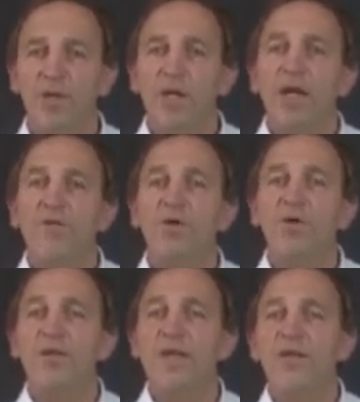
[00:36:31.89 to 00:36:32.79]
If you
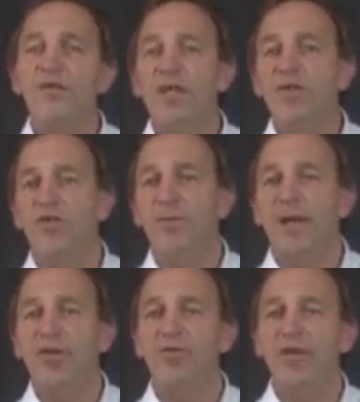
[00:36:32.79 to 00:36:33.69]
can then teach the
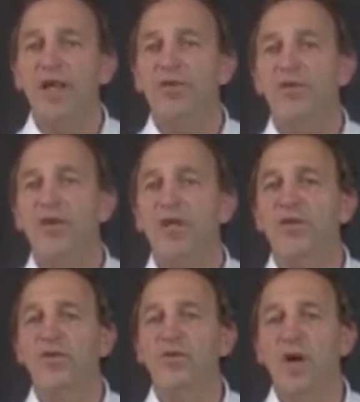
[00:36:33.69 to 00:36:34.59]
patient
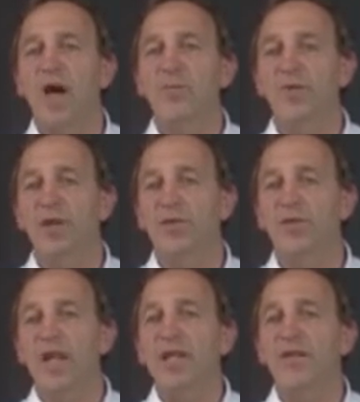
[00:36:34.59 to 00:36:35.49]
exercises to
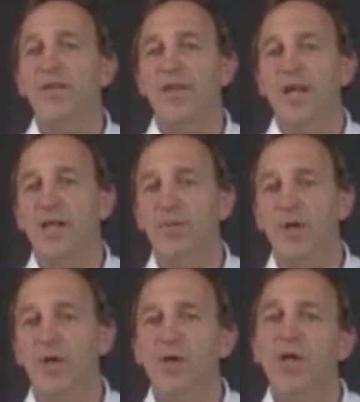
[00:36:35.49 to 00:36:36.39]
hyperextend the
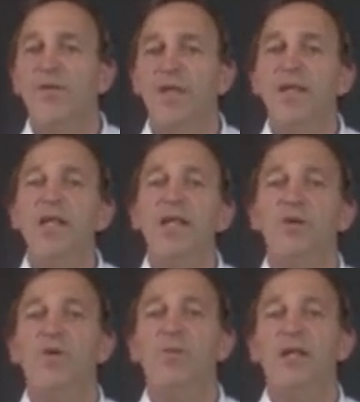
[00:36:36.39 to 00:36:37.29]
elbow, then
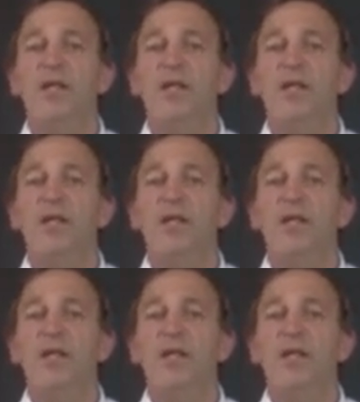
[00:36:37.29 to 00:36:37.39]
healing will be